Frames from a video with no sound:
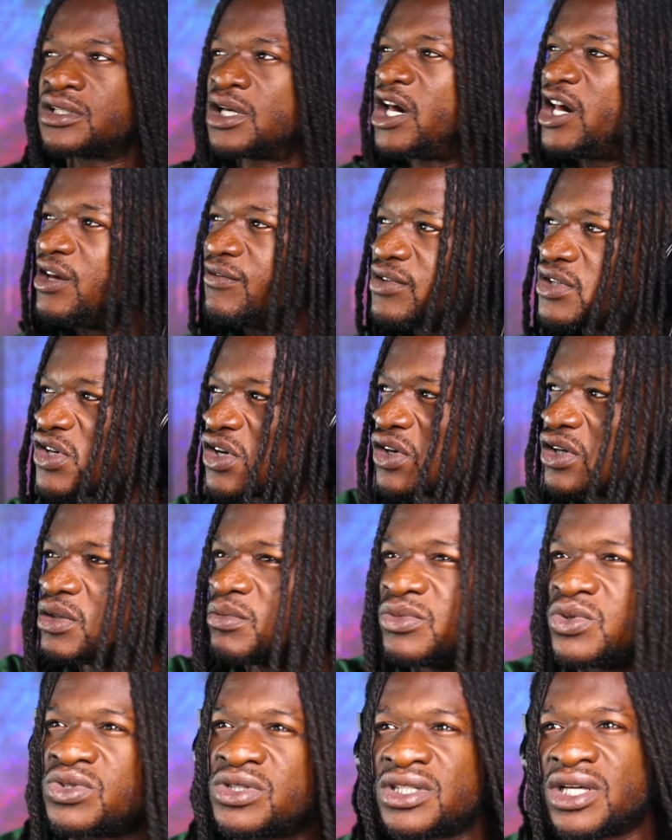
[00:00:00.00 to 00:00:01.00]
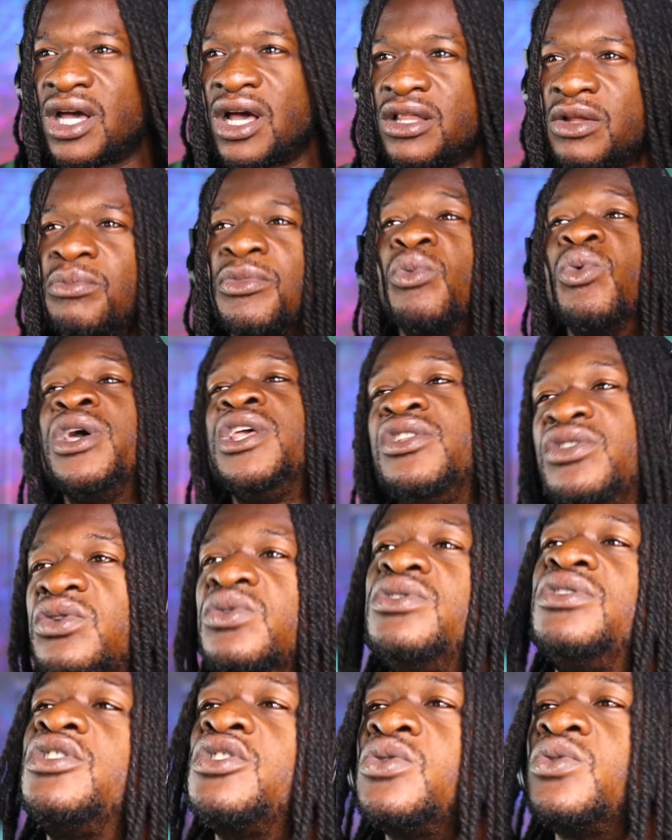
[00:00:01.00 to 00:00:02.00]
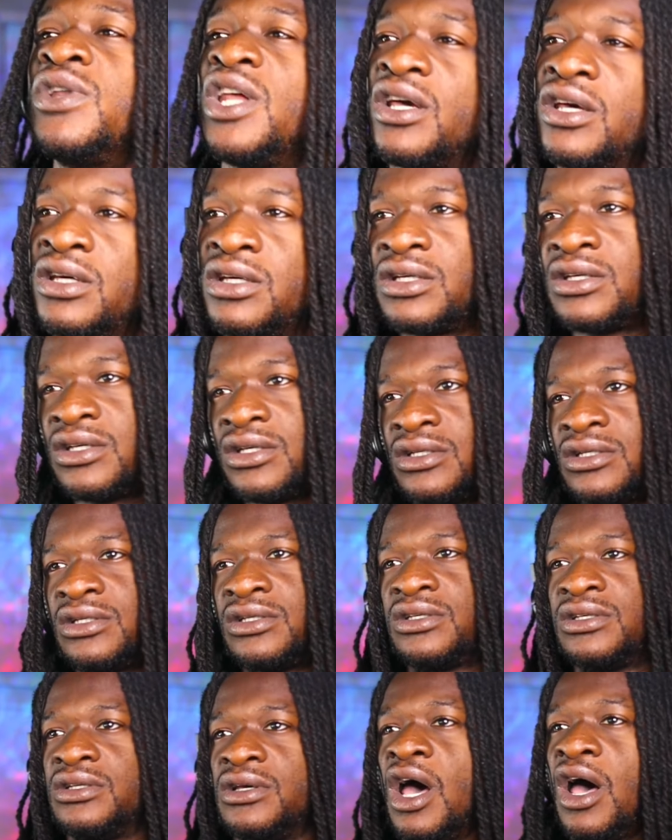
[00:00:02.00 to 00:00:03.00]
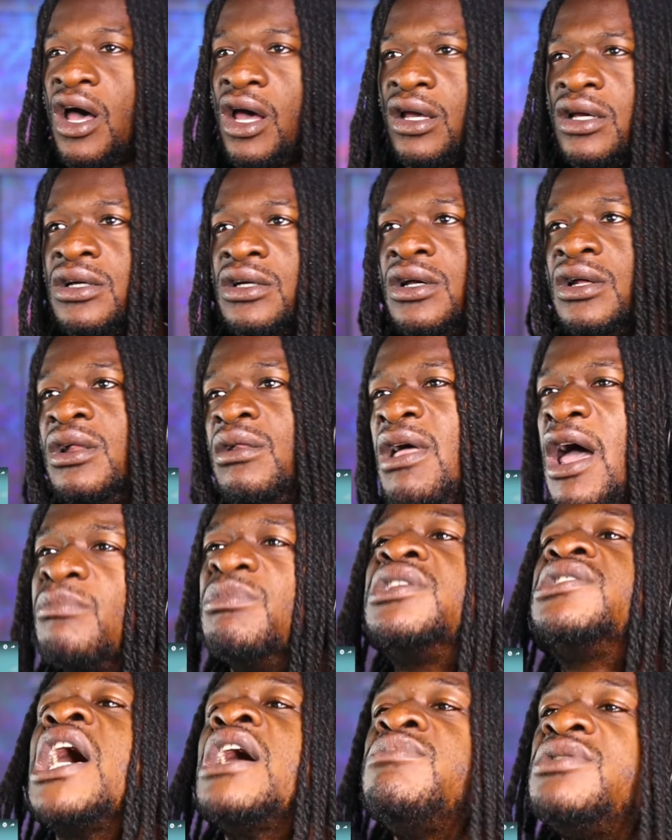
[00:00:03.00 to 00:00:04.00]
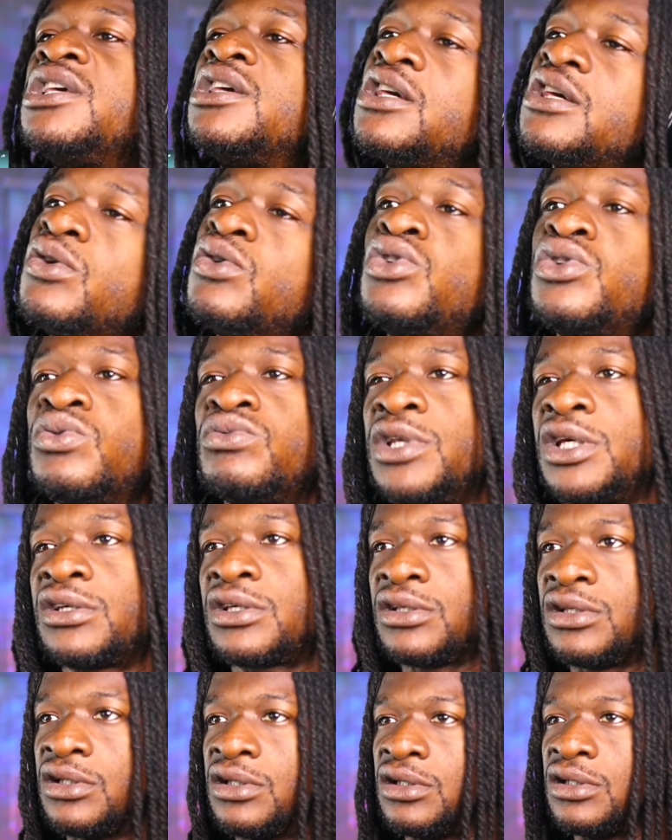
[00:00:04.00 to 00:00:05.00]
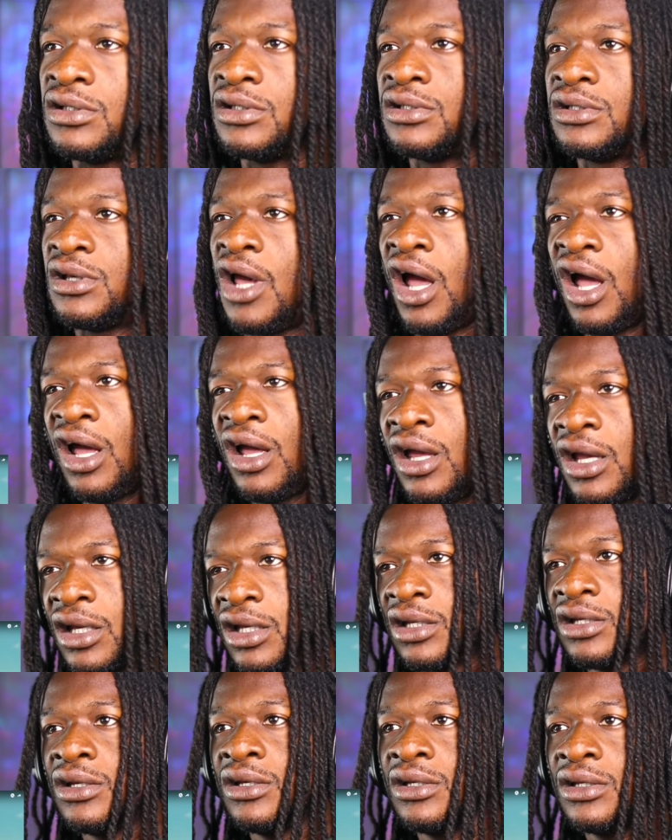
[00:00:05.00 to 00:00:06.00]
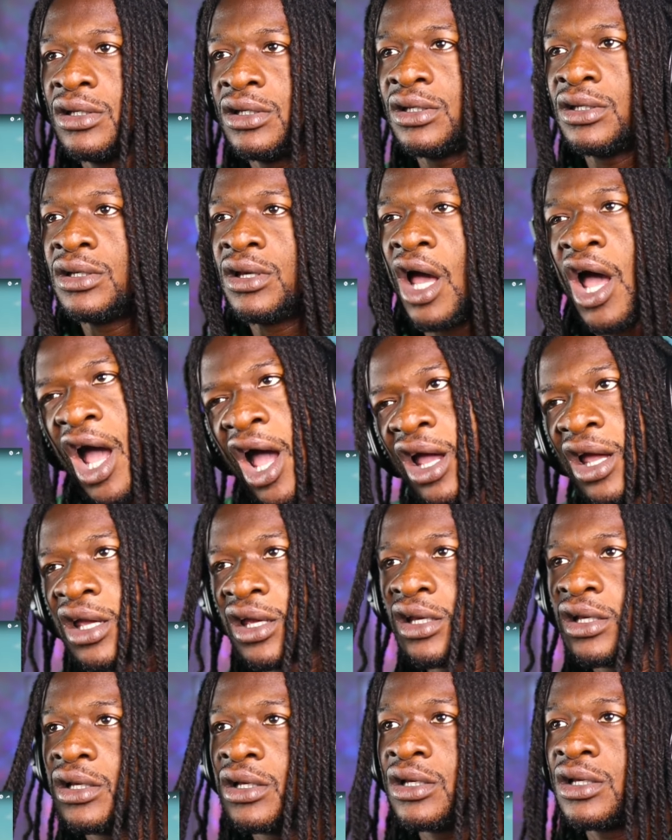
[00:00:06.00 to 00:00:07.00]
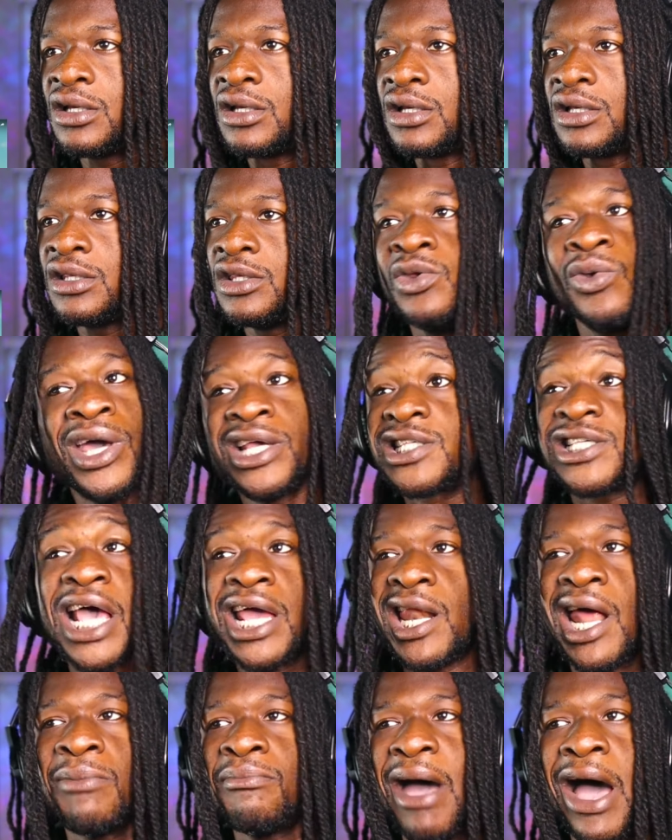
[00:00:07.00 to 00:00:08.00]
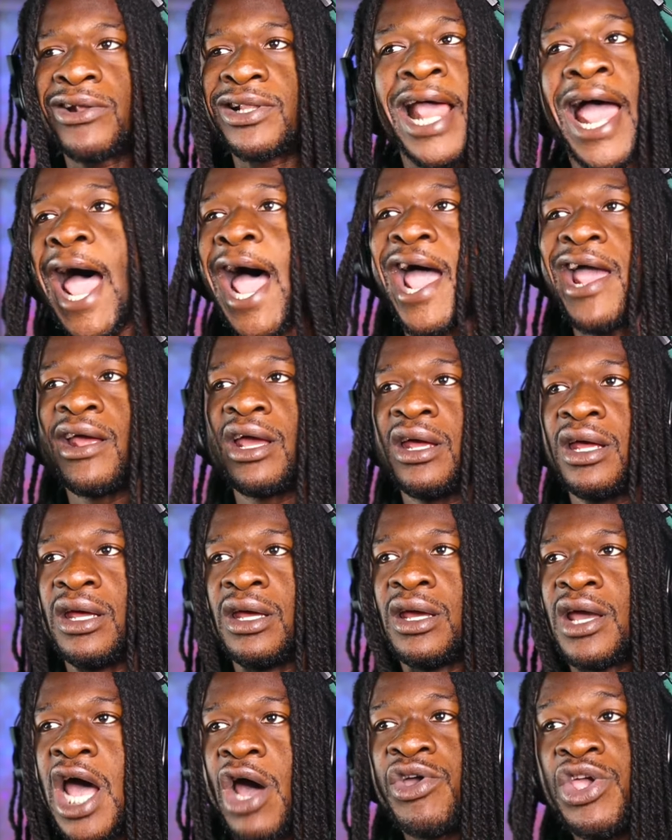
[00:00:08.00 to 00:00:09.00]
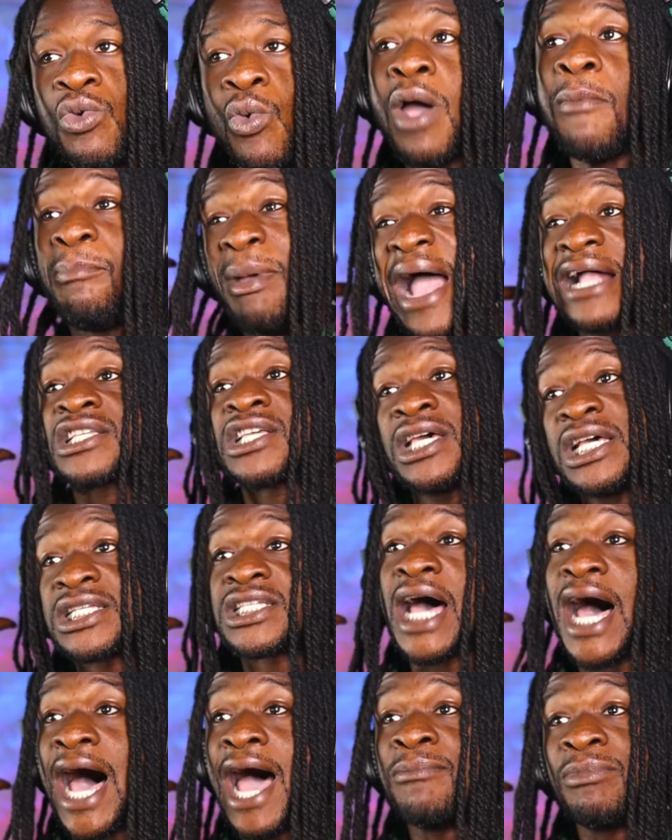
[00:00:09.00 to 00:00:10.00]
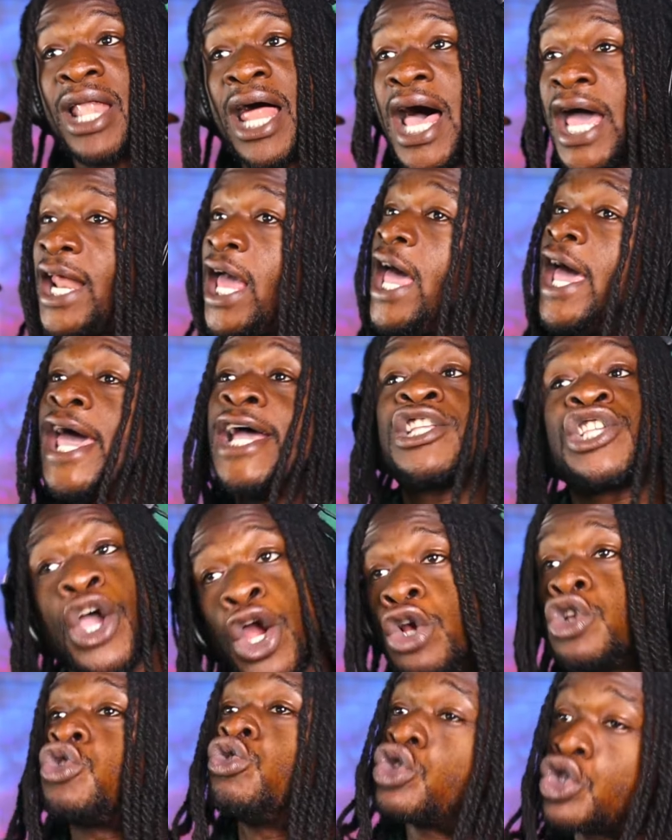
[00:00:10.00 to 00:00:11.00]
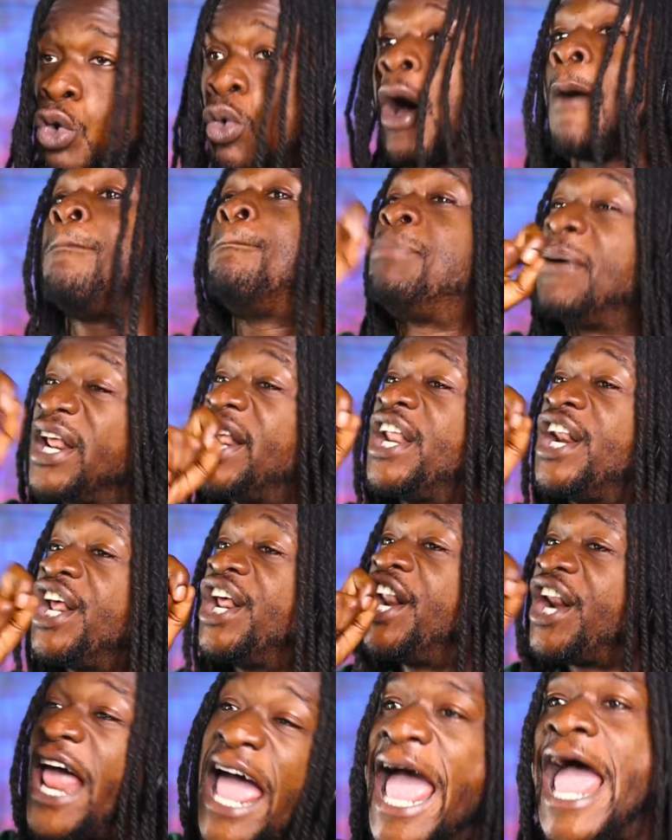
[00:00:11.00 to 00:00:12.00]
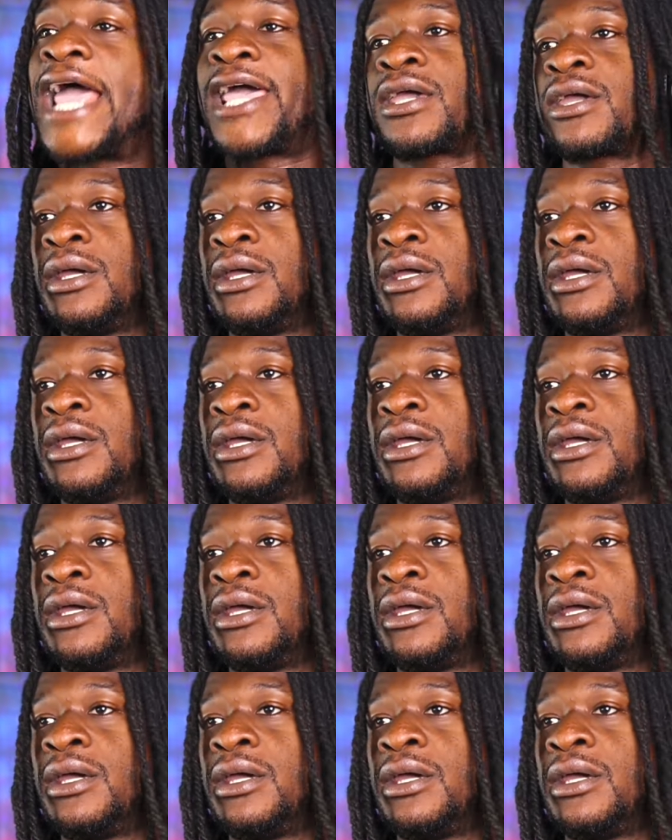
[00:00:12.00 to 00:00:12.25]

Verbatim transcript: I ain't even talking to music outlet, but what he do to you, nigga? Huh? How many times he kill you, nigga? Huh? Huh? You ain't say nothing about that? How he went back to his timeline and turned you to a brat.